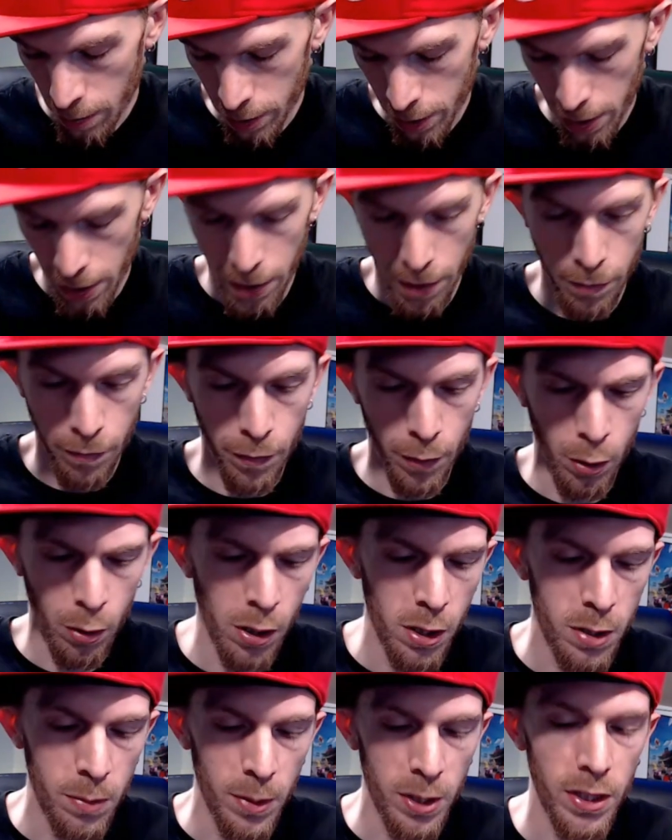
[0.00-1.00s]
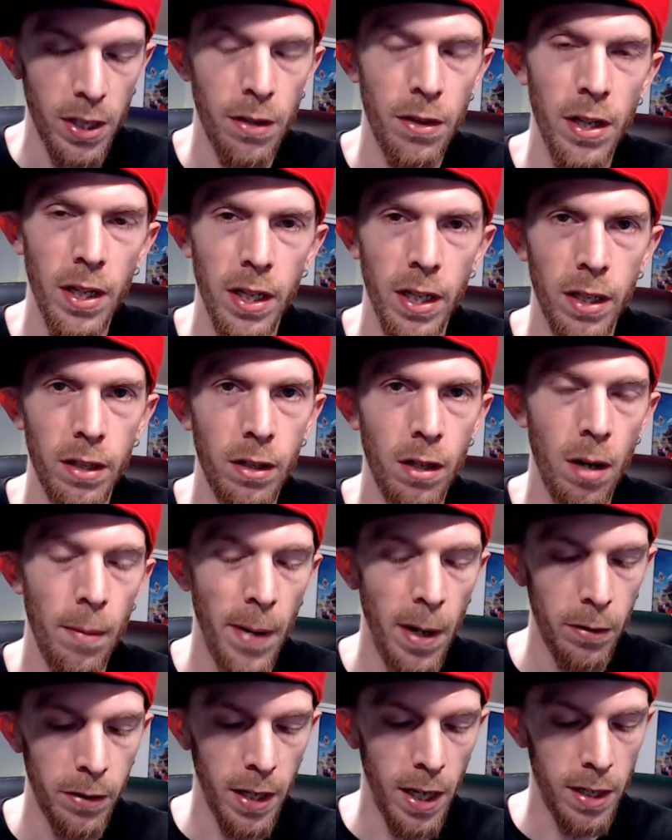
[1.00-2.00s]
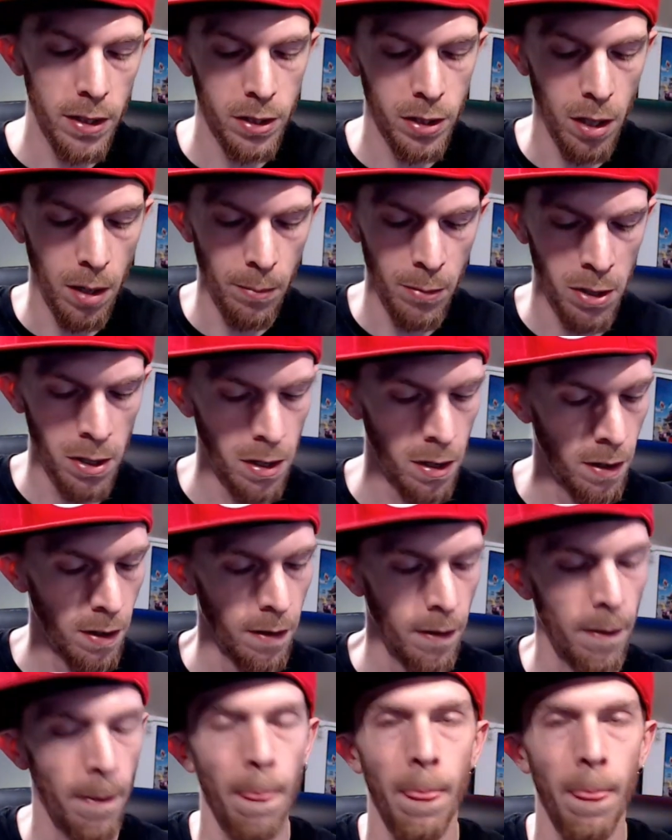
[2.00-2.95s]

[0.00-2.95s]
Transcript: I was getting it for Christmas. I think it had come out that summer,